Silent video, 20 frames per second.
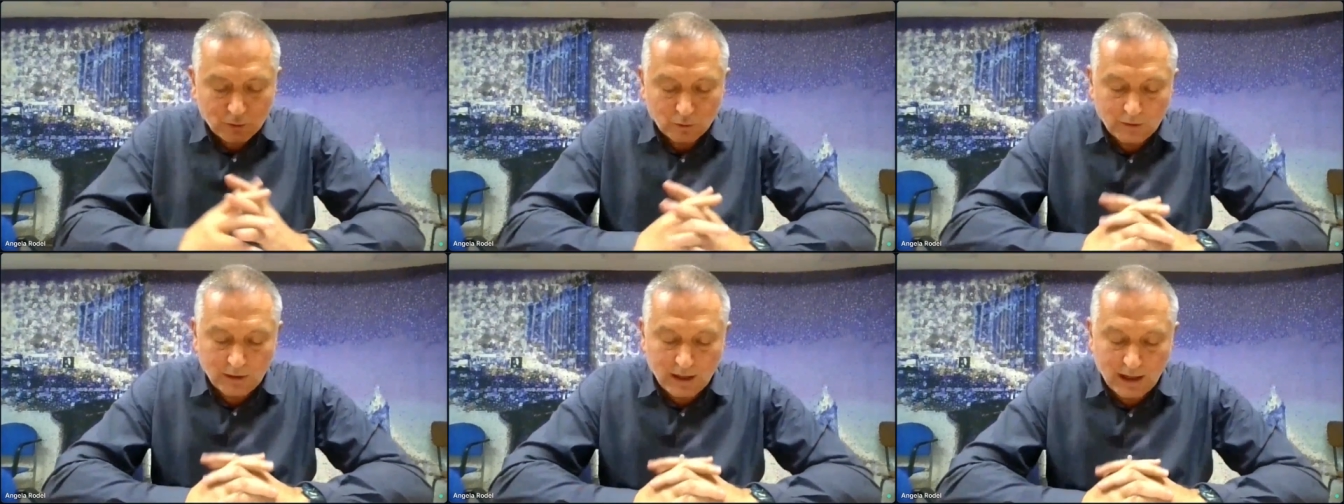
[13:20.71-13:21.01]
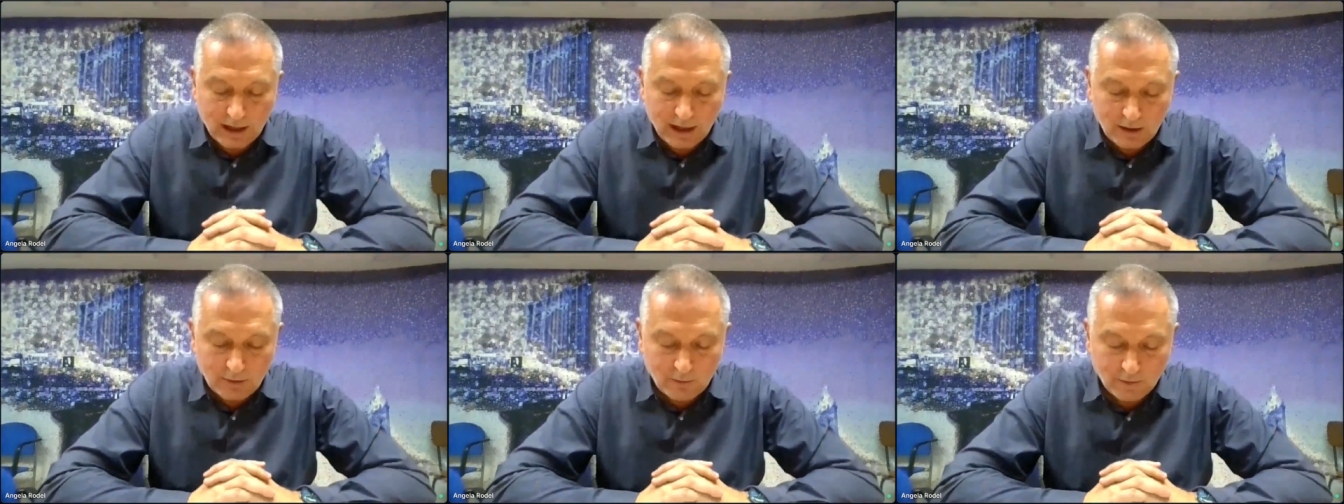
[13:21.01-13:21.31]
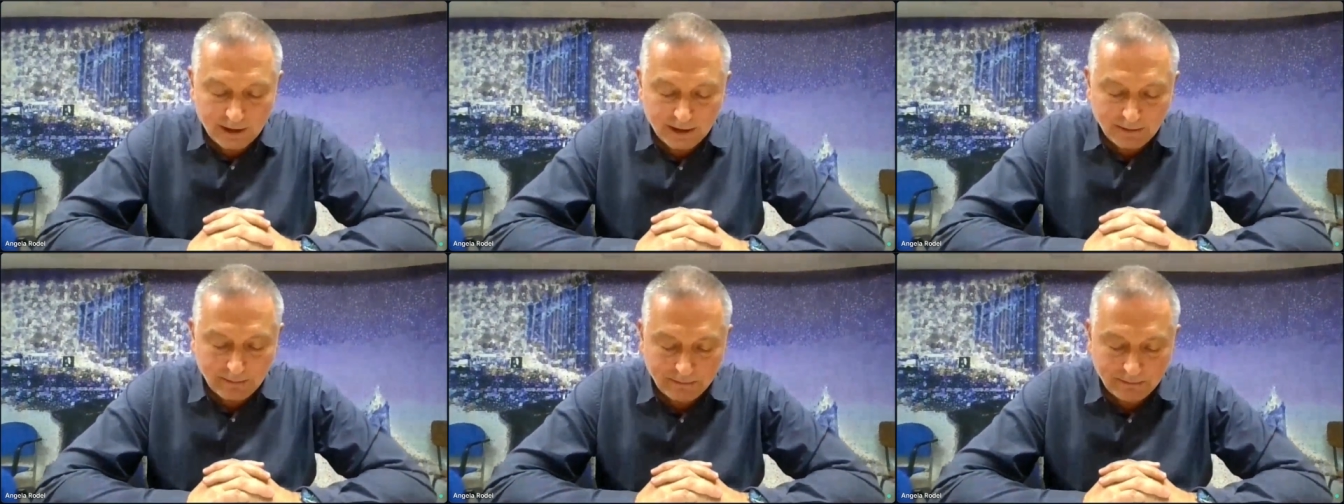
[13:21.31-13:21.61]
today
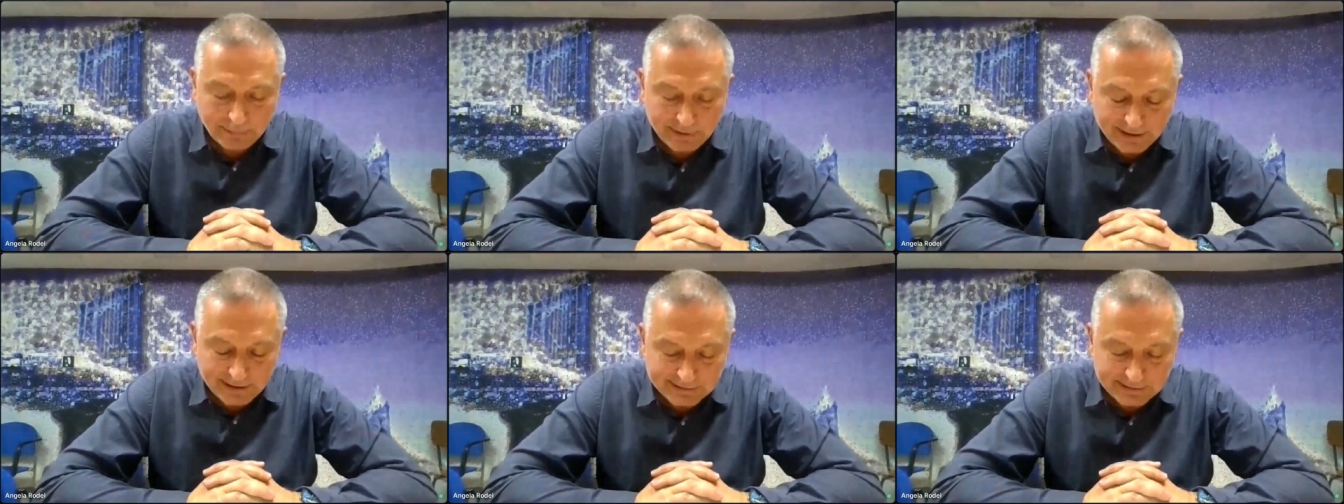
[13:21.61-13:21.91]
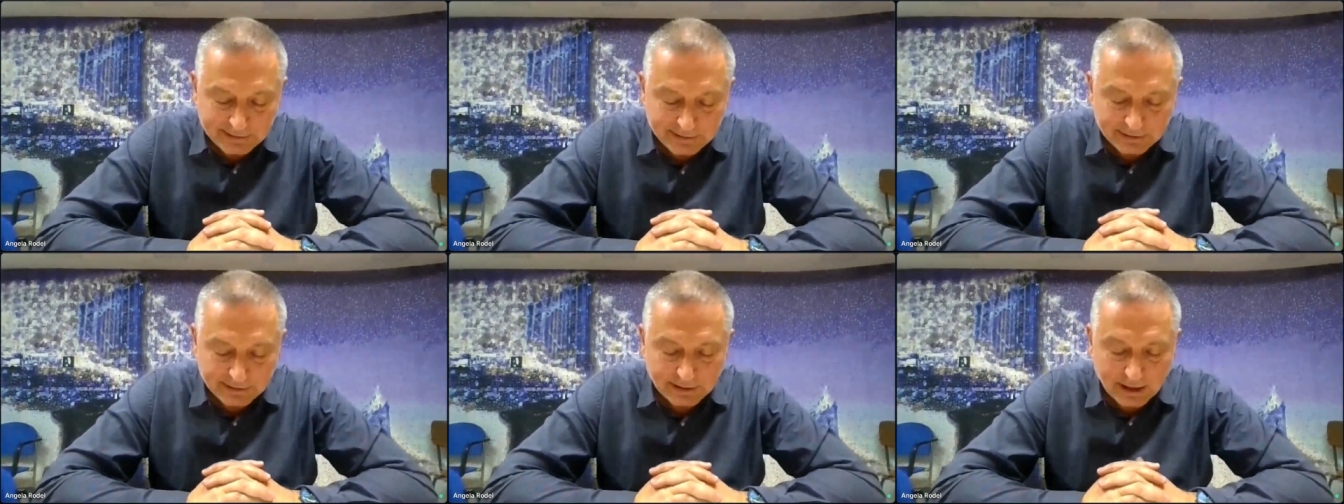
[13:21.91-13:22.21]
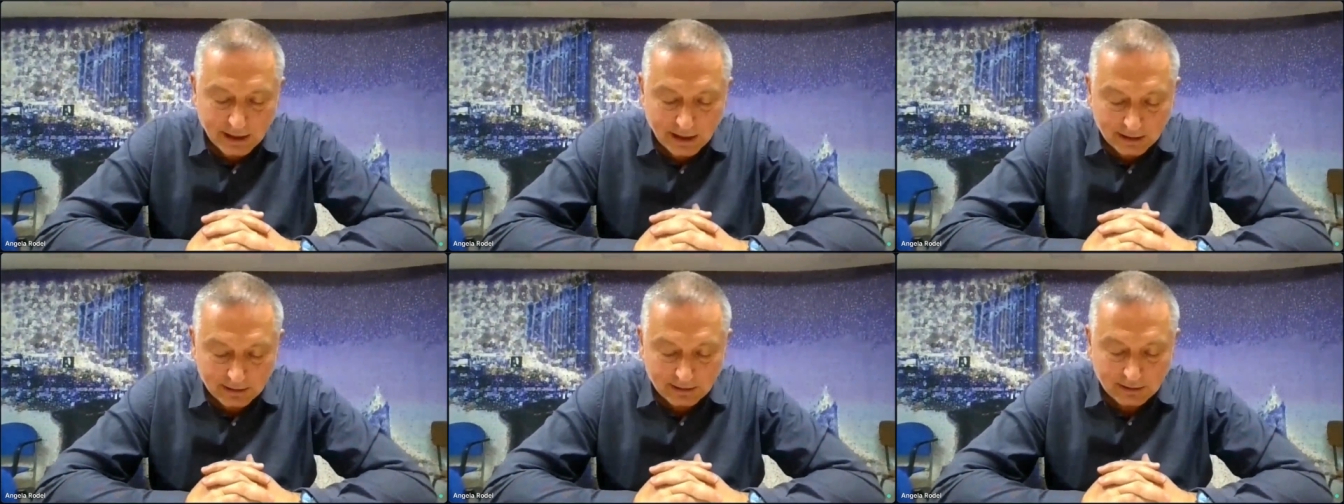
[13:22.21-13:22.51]
we are
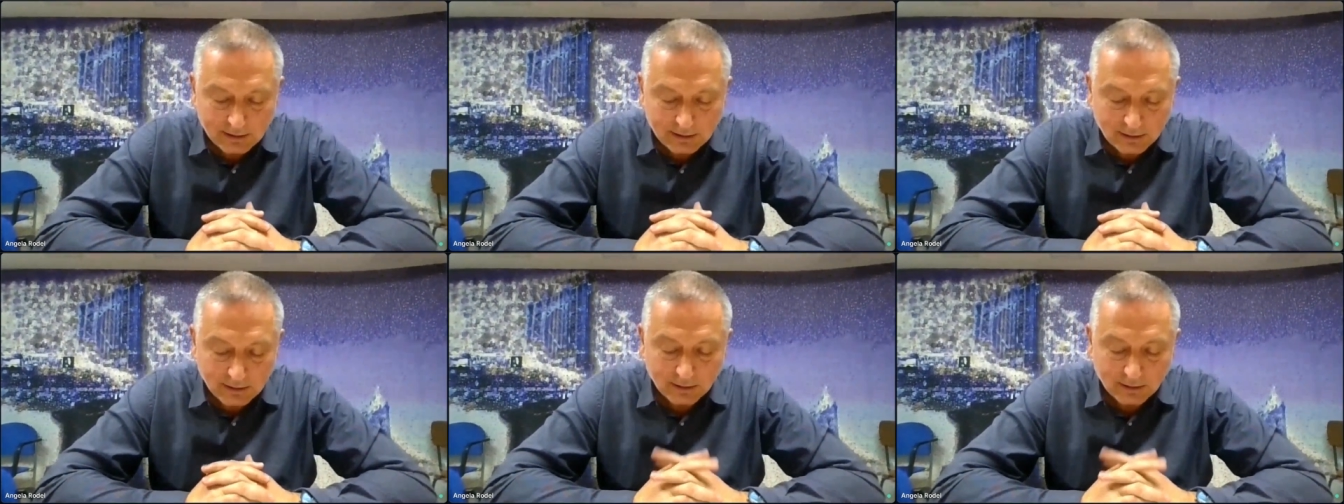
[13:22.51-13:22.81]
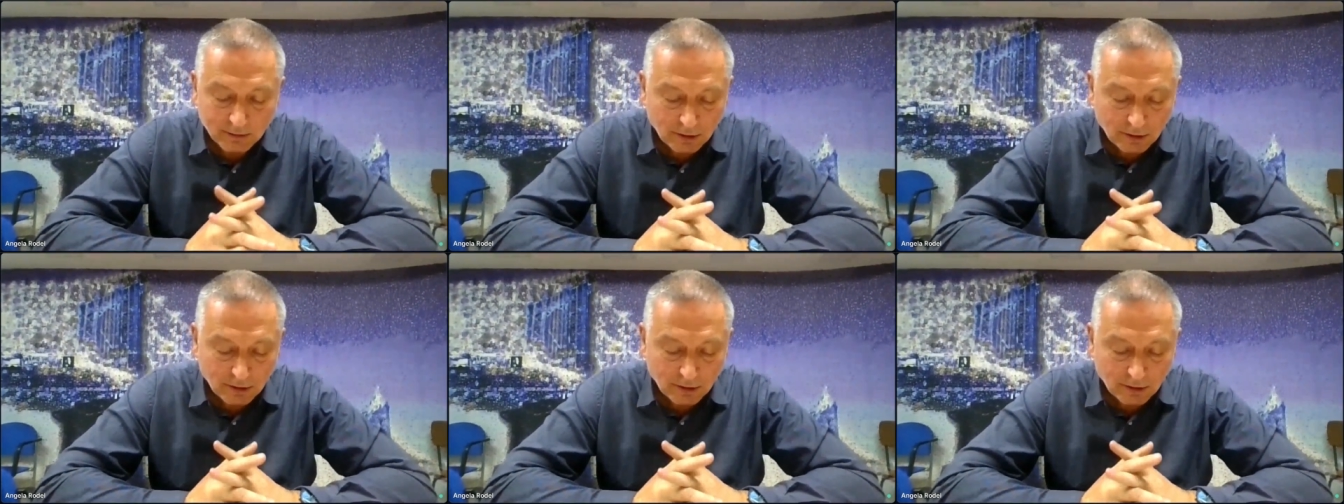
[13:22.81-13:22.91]
present at,